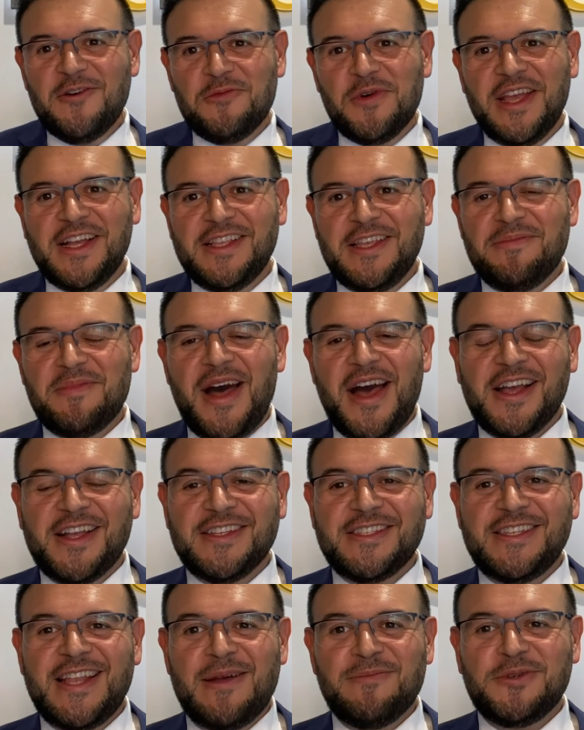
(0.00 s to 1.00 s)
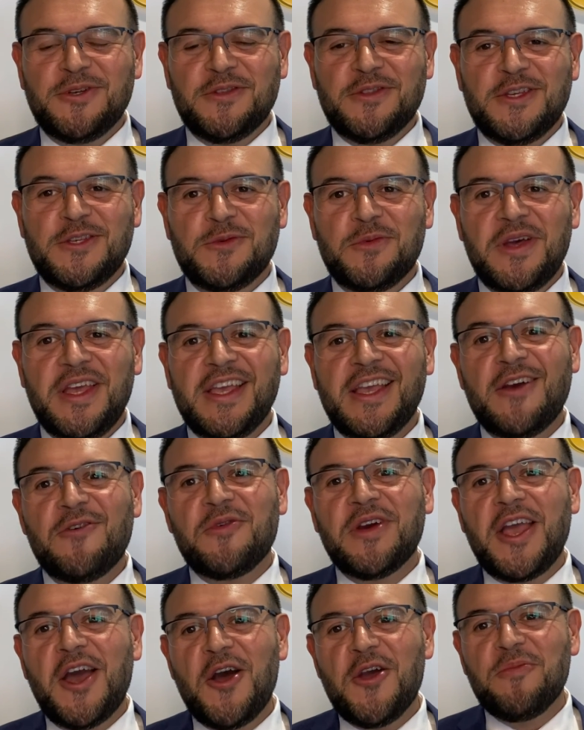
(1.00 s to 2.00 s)
weekly market snapshot this week.
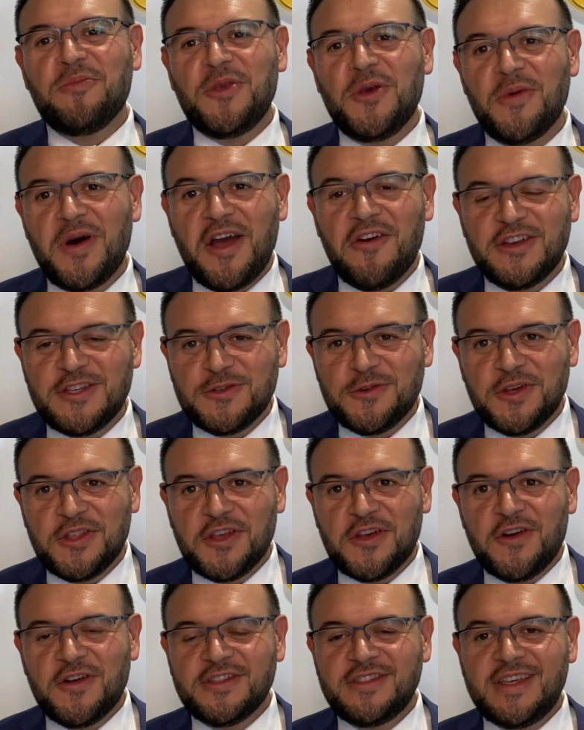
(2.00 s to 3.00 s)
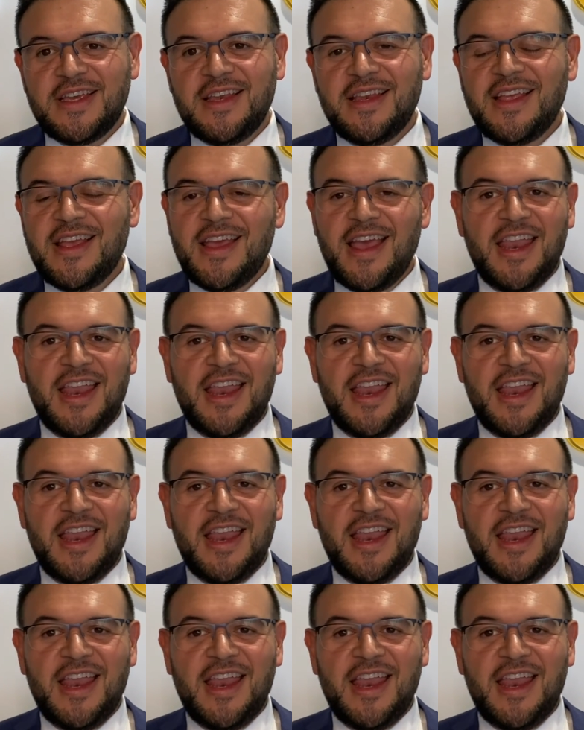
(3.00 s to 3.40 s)
We hope you are enjoying the content,